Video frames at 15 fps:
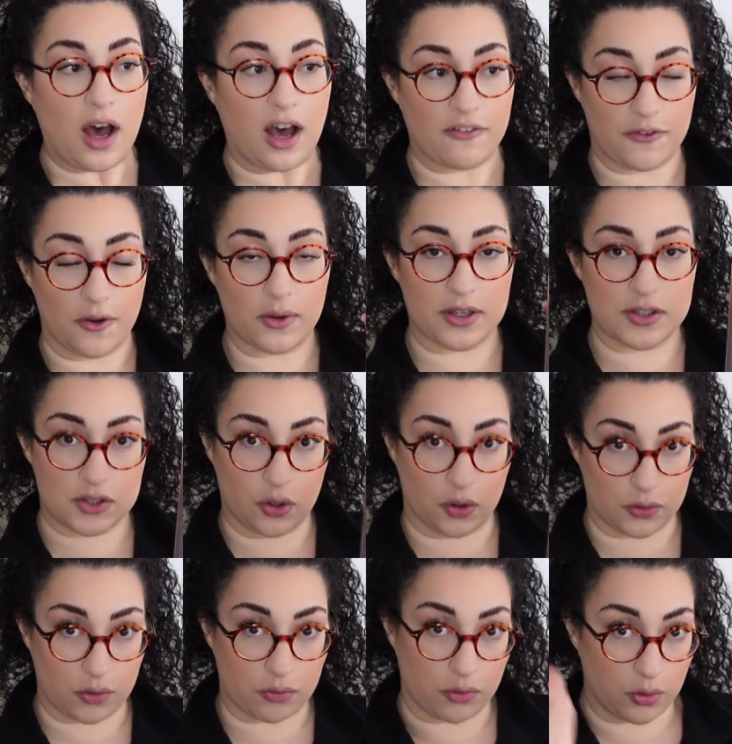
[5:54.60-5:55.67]
I focus it
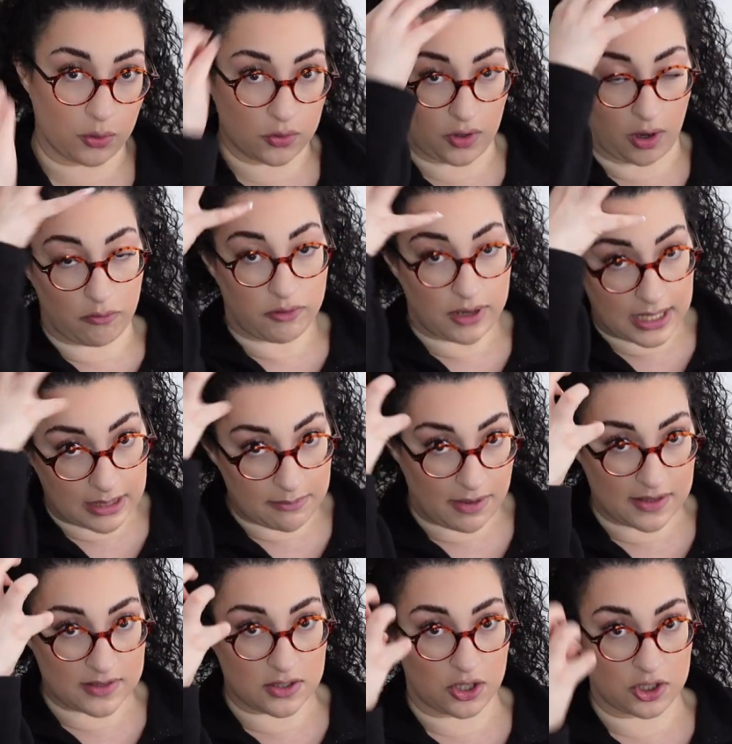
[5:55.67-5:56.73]
on the roots. I really
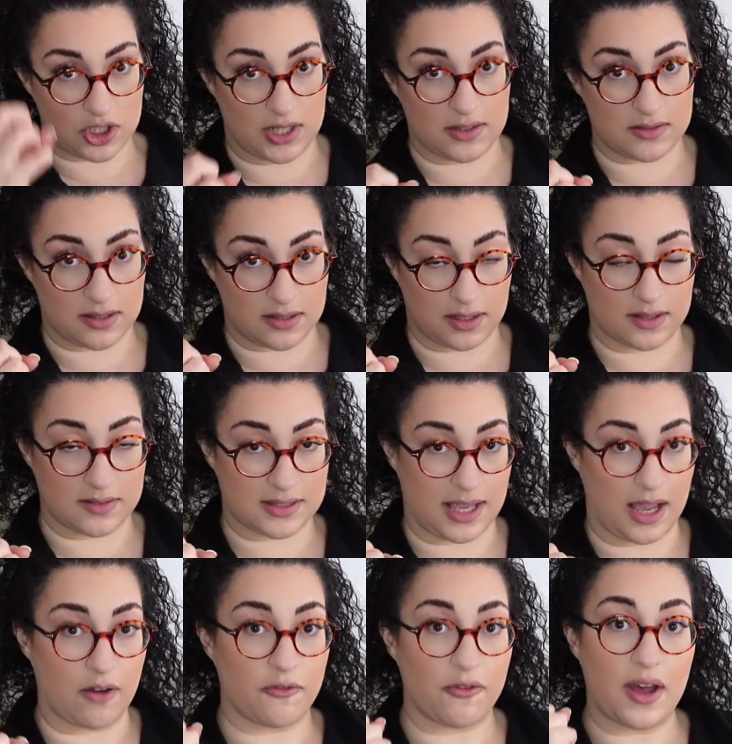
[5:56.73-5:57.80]
massage it into the
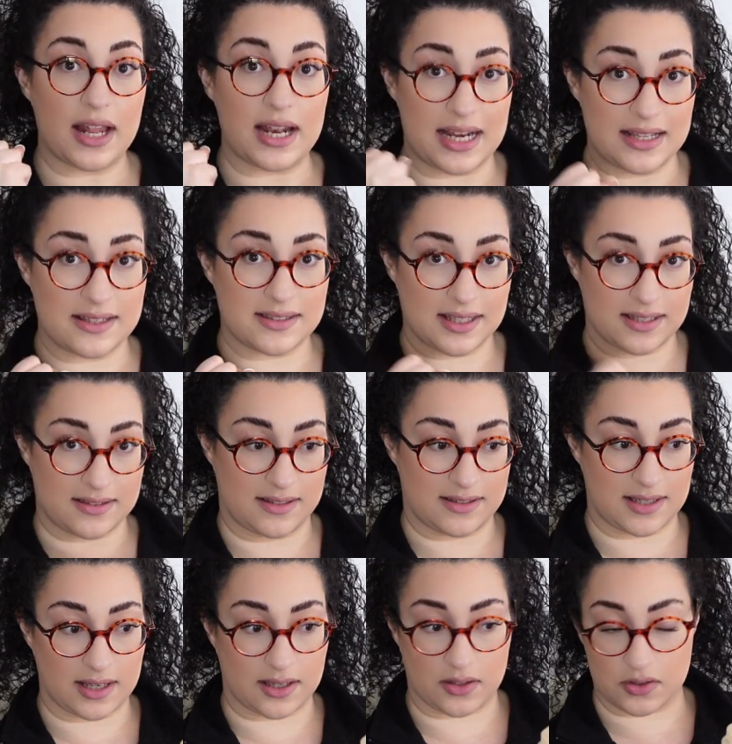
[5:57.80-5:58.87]
scalp for at least 60
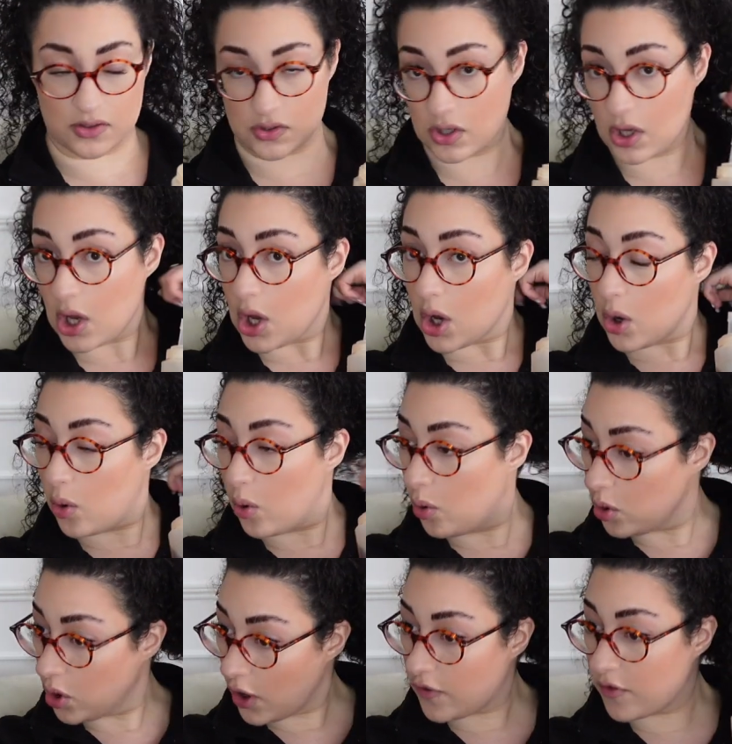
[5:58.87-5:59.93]
seconds.
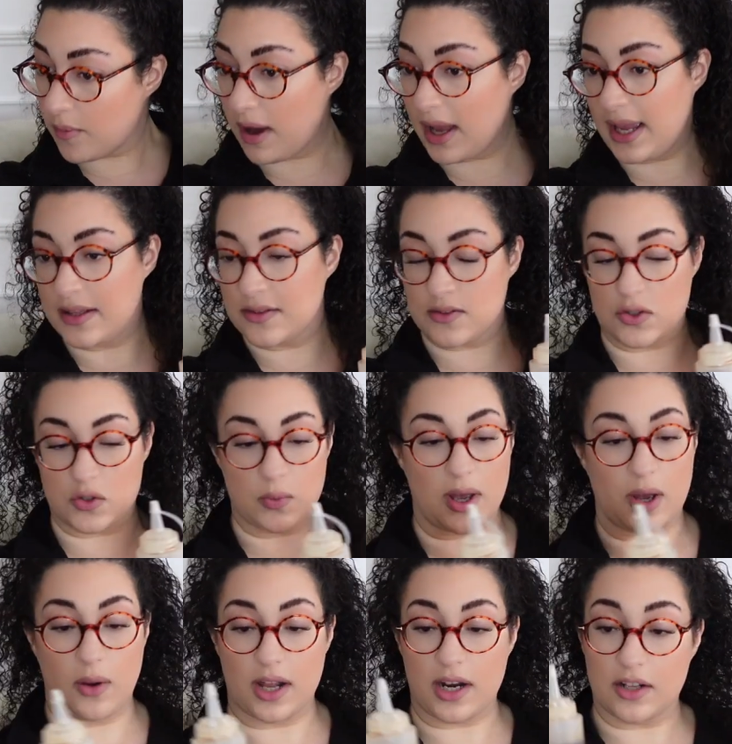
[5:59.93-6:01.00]
All over my ends as
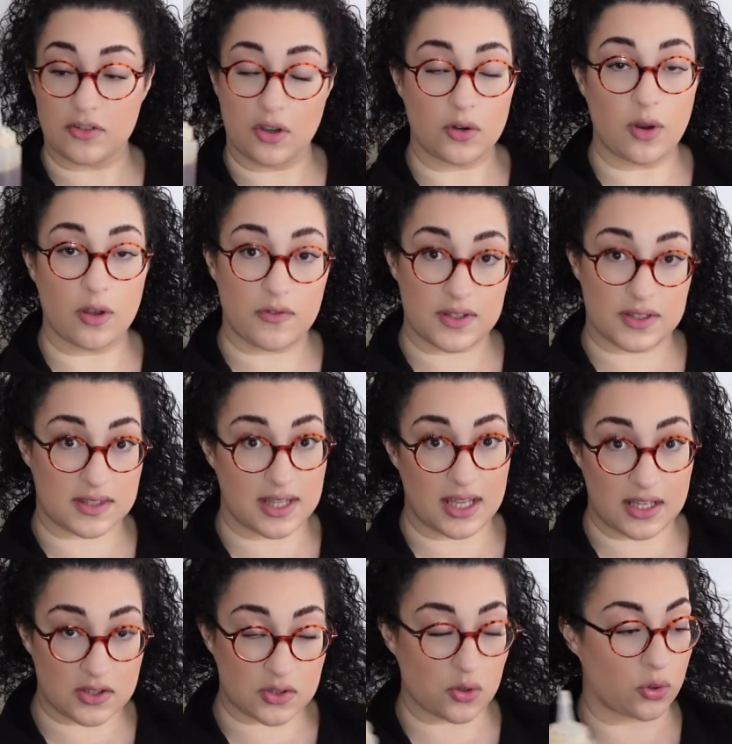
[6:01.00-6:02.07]
well. And I don't know if it's
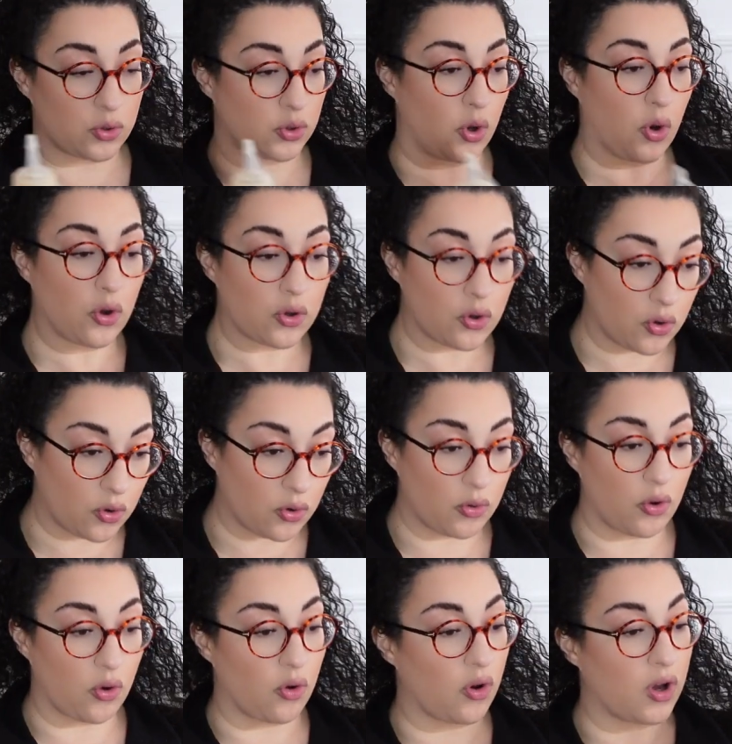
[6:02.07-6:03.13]
this or the oil,
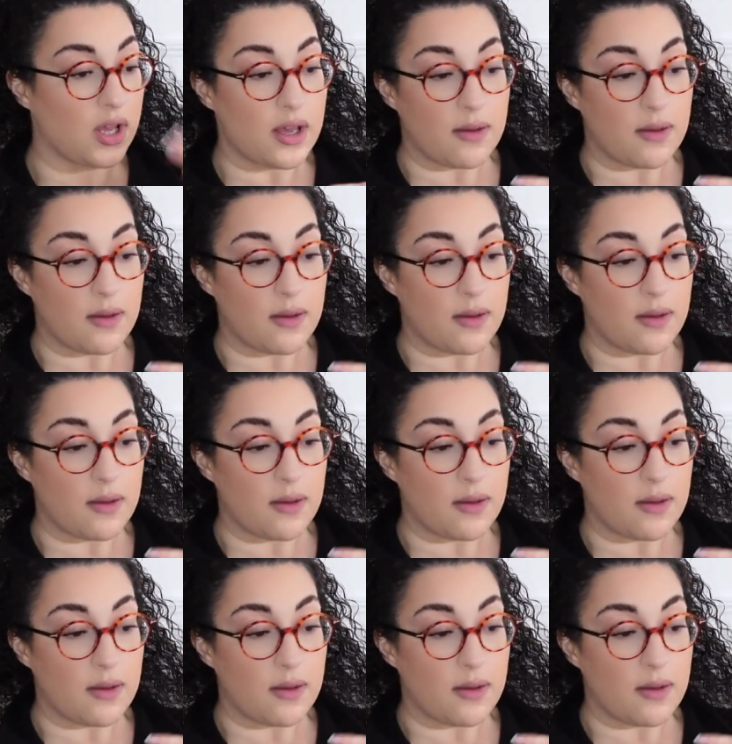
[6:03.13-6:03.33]
or